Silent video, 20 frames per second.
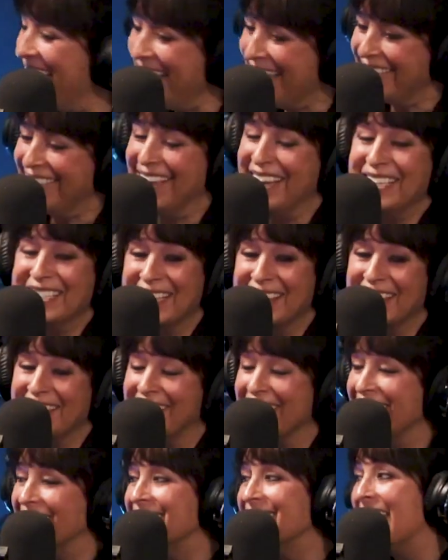these are the
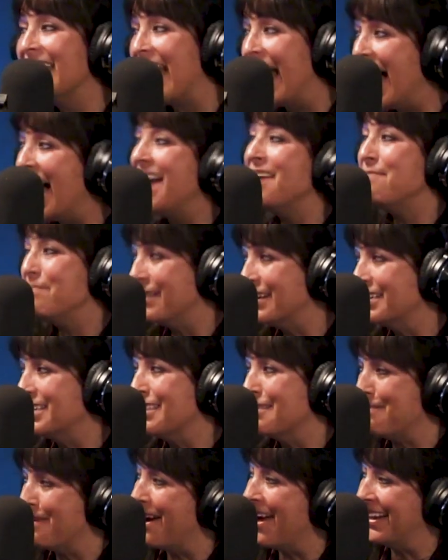things that I bring to
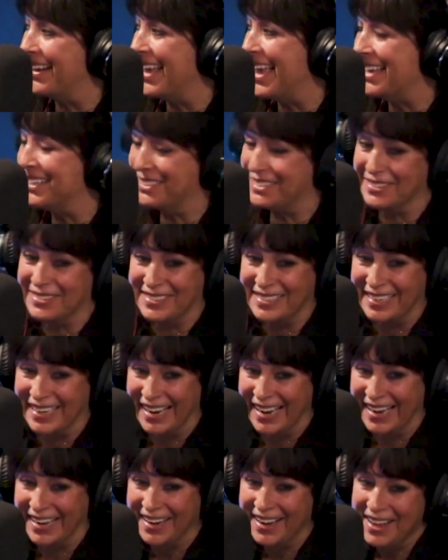the podcast,
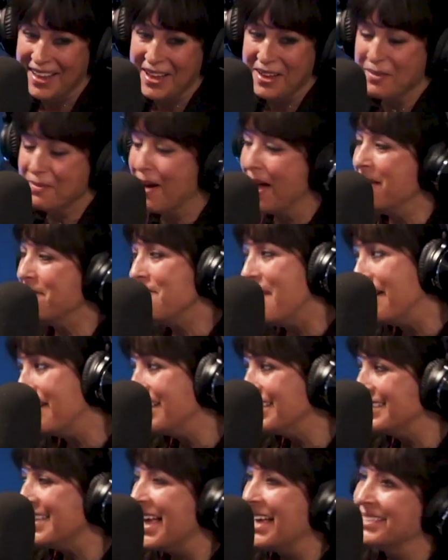Suzanne. While
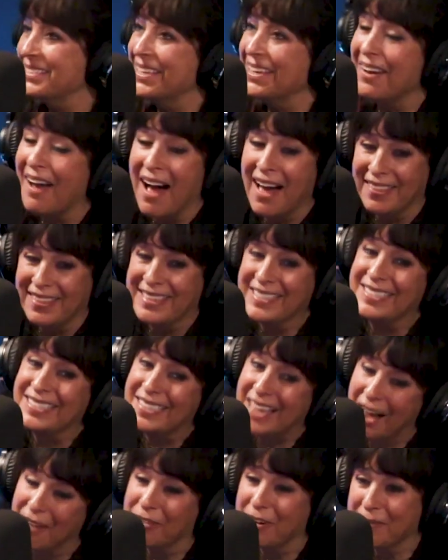Mara's asking all these
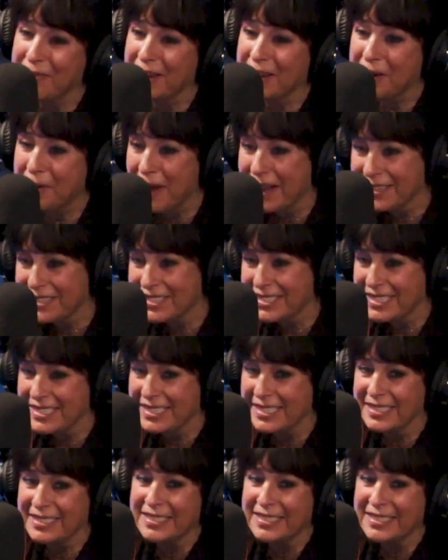government questions.